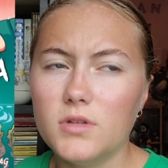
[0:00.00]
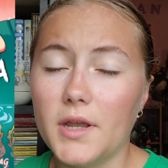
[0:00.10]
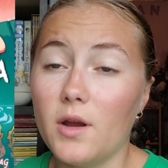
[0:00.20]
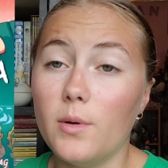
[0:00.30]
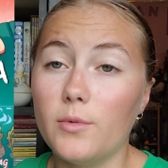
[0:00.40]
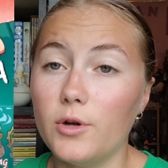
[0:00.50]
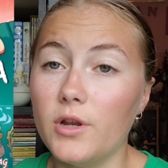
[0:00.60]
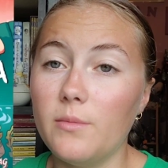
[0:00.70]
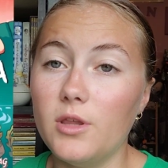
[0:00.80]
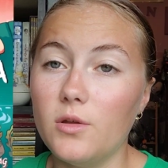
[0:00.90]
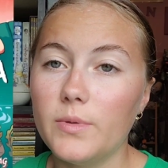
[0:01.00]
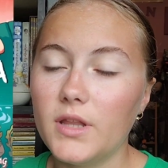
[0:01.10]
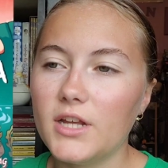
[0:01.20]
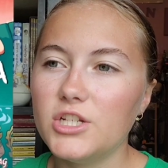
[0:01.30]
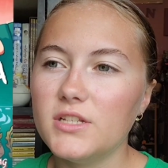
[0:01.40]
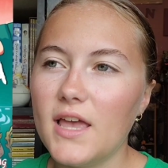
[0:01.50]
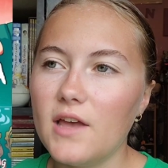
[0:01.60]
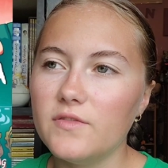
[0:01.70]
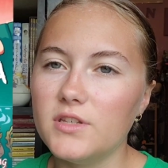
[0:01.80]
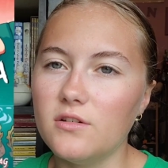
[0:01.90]
I can't remember her name either, but like she's
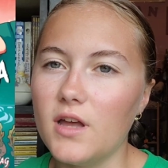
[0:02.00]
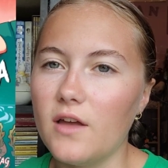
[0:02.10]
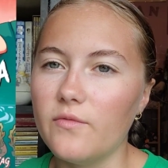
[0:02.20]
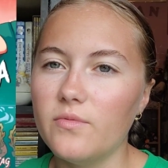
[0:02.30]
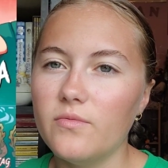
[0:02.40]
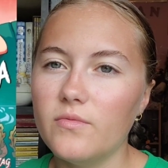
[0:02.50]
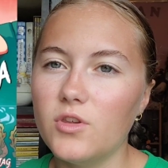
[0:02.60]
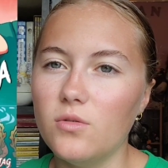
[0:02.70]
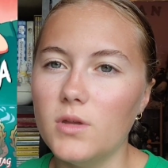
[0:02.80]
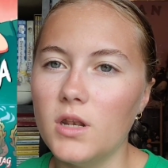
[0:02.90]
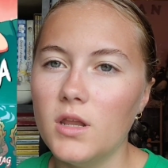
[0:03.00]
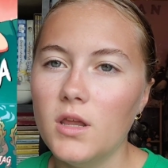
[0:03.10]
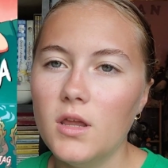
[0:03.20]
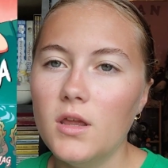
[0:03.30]
half seal, half human.